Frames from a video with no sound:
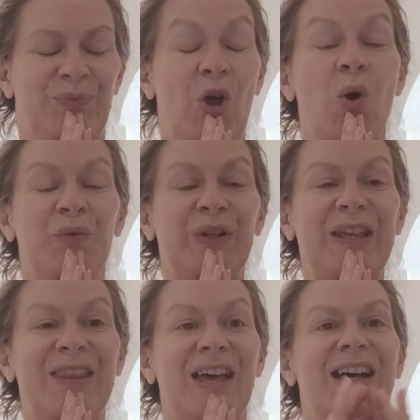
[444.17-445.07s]

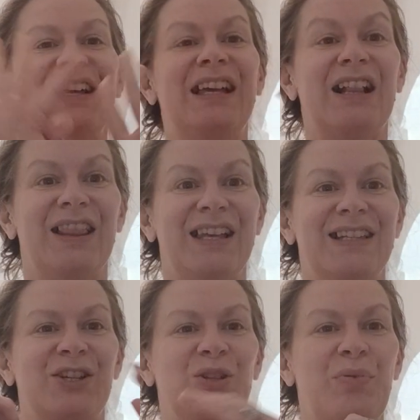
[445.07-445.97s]
Hopefully that
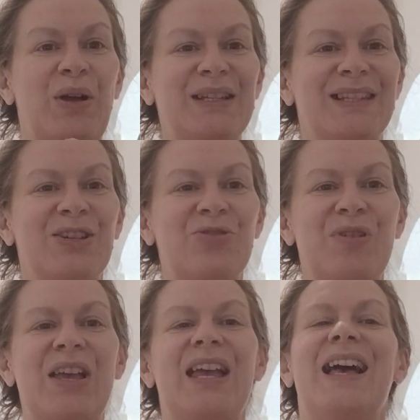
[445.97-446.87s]
clears all the points
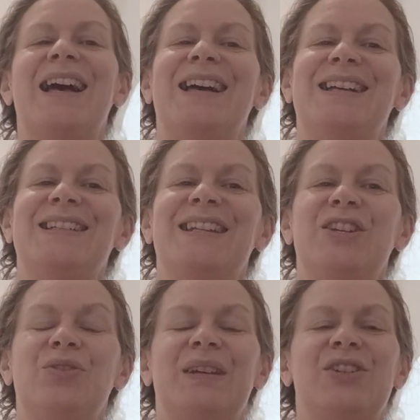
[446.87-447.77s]
up and
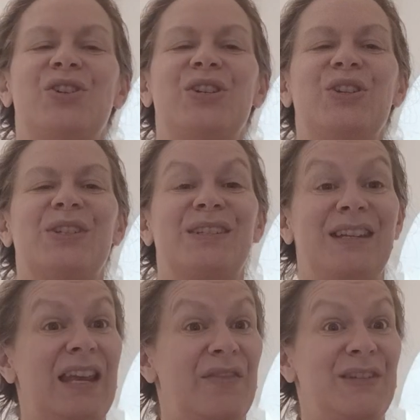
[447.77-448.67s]
you enjoy your
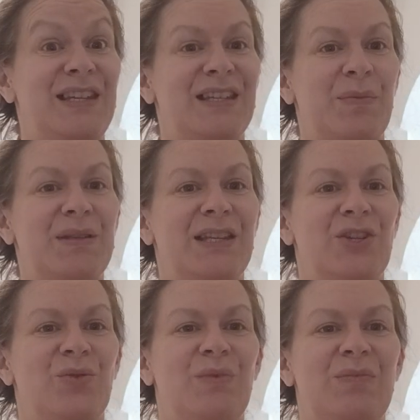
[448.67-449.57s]
EFT tapping
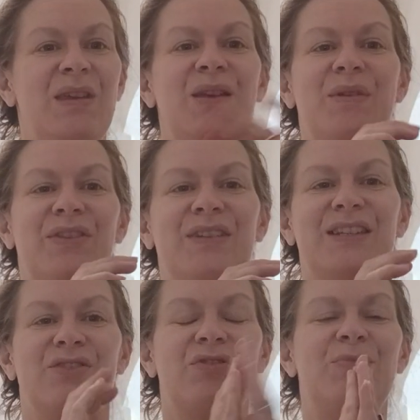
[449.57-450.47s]
session with me, whether
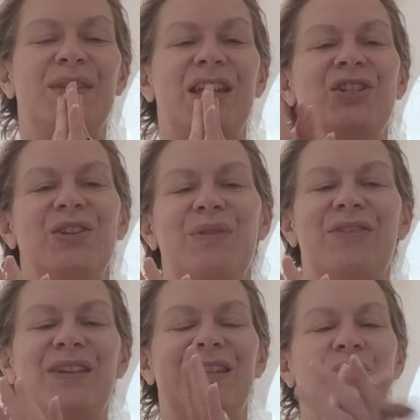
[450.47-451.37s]
it's a group session,
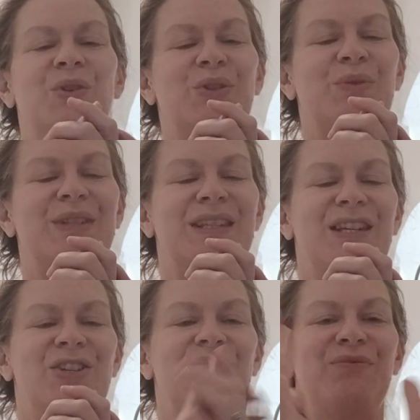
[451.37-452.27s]
whether it's a one-to-one
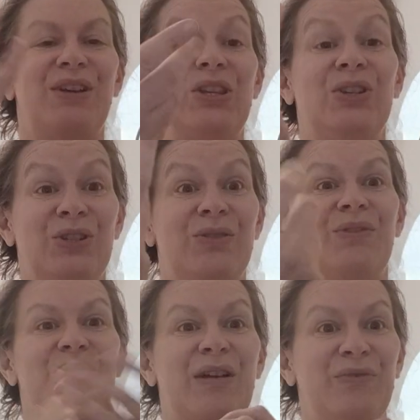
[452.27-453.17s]
session, whether you're doing
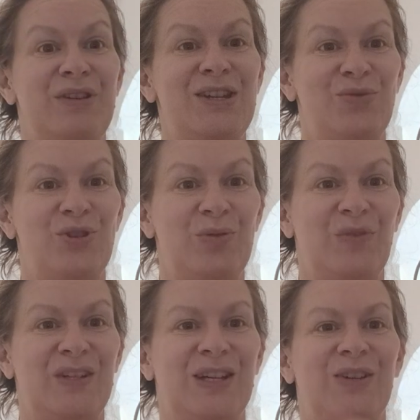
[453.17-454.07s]
one of my free YouTube
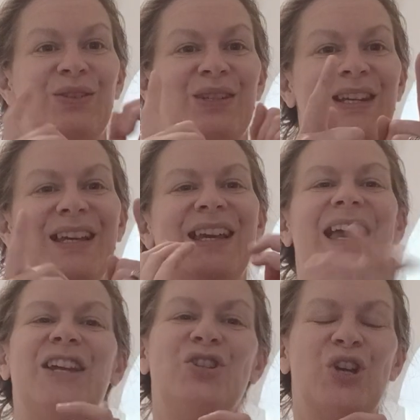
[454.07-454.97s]
videos.
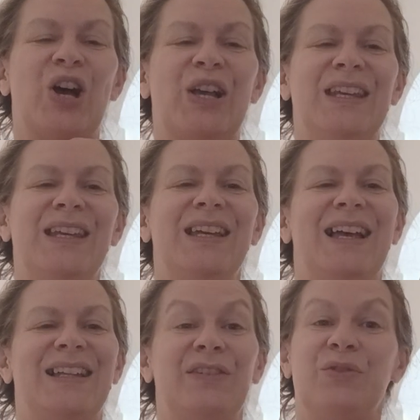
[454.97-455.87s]
Enjoy.
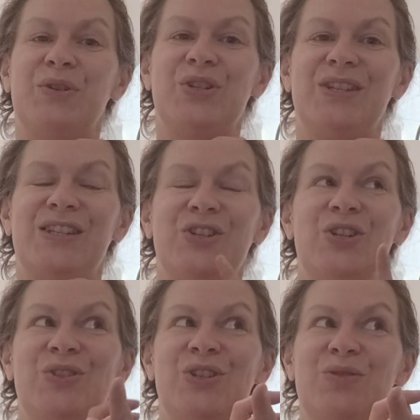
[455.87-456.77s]
And if you're watching this on
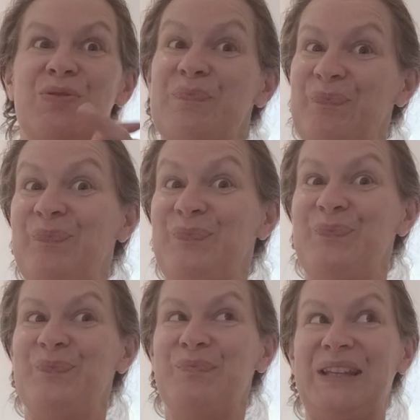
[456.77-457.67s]
YouTube,
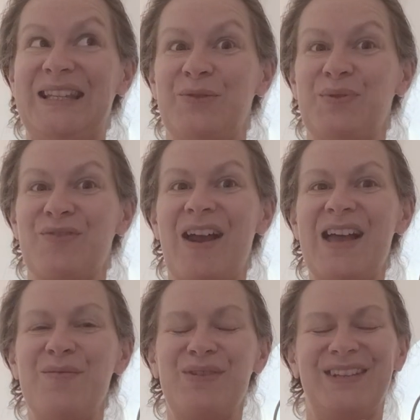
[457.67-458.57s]
please
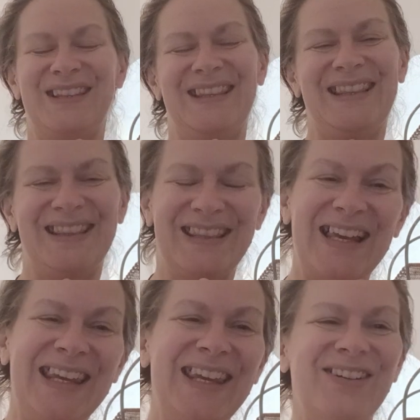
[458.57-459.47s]
subscribe.
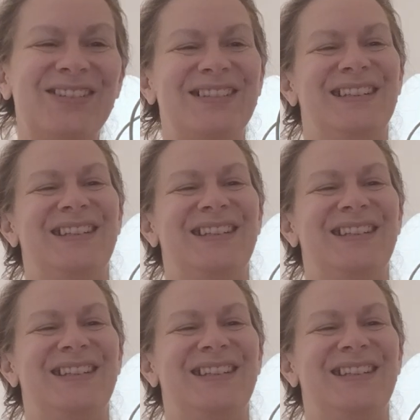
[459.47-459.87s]
Thank you.